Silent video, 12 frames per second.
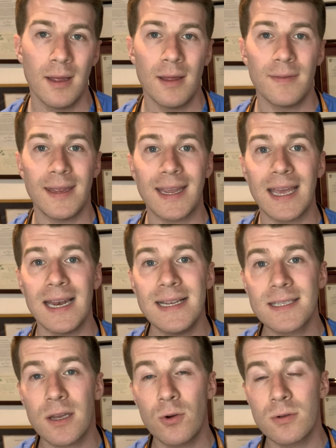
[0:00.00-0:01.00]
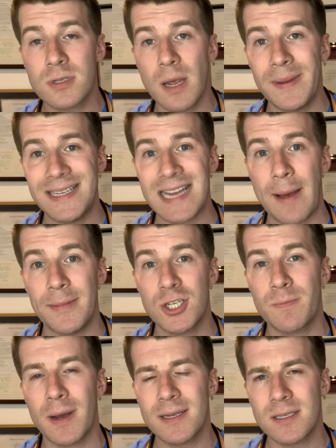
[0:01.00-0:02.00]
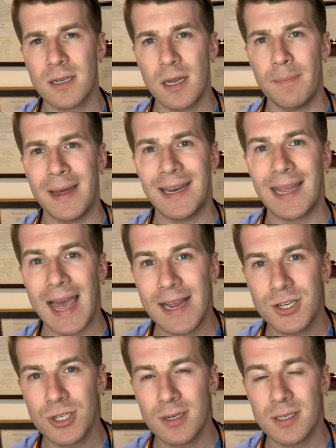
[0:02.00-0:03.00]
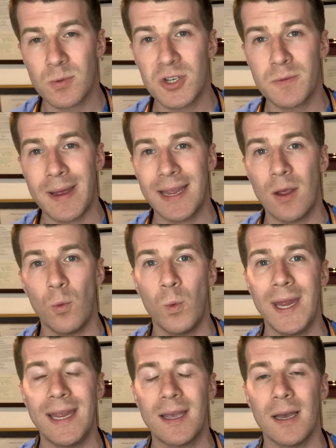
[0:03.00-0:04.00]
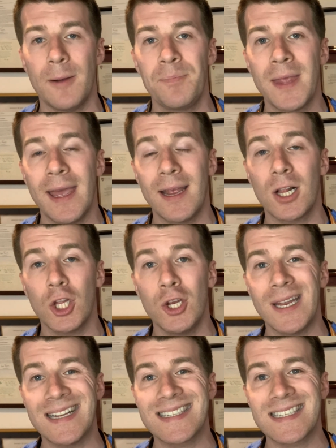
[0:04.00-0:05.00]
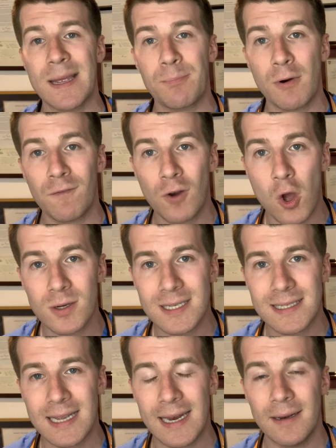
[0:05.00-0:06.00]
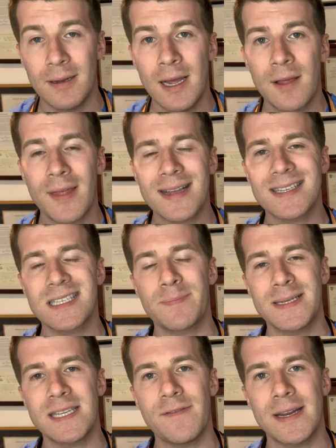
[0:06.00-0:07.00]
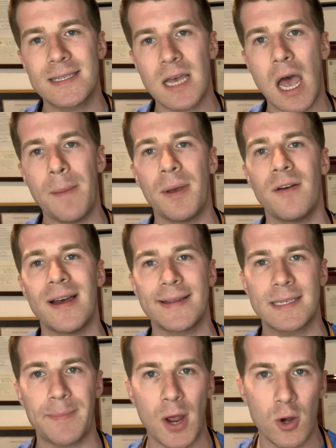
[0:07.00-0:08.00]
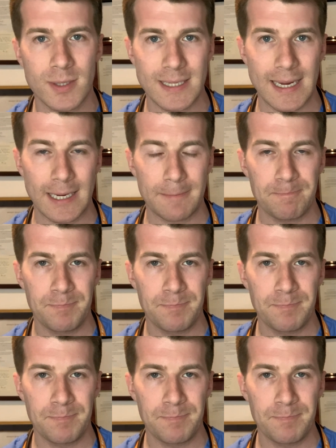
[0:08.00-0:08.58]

The Achilles can also be damaged by certain medications which make it weaker, including ciprofloxacin. That's a specific type of antibiotic.